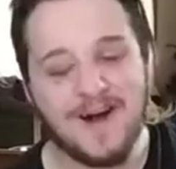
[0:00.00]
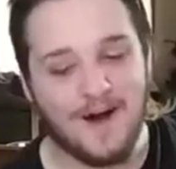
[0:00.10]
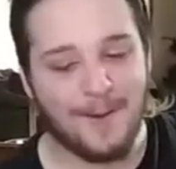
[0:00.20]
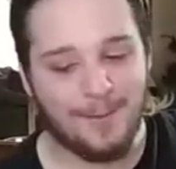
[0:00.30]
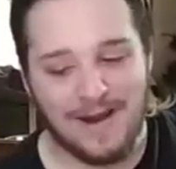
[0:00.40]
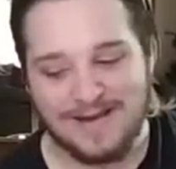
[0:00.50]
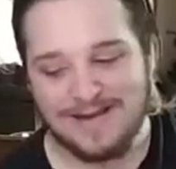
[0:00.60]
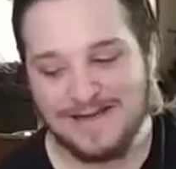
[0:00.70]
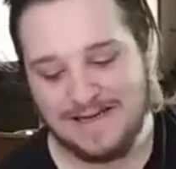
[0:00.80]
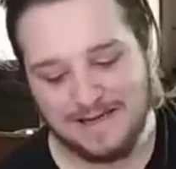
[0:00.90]

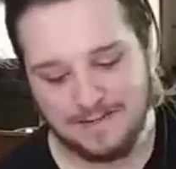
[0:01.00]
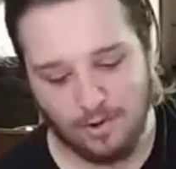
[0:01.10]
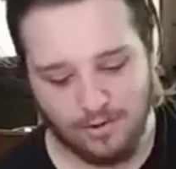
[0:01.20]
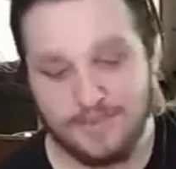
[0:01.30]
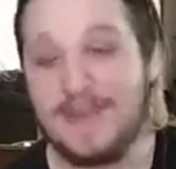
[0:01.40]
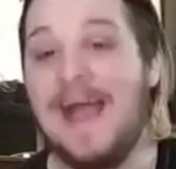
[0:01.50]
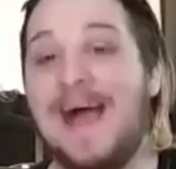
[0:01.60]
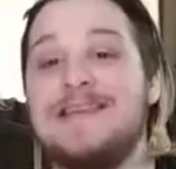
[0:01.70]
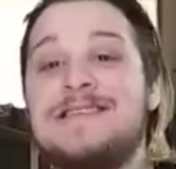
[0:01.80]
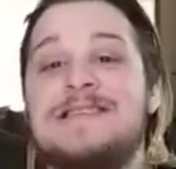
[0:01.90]
When Dorothy
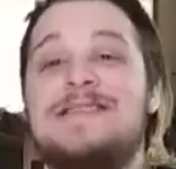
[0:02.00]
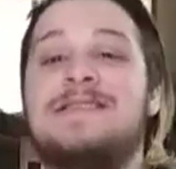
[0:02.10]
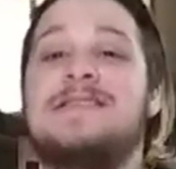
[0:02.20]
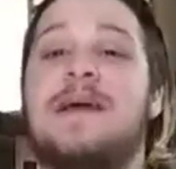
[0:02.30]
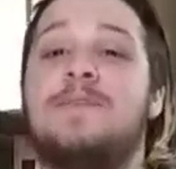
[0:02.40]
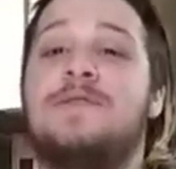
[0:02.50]
asks him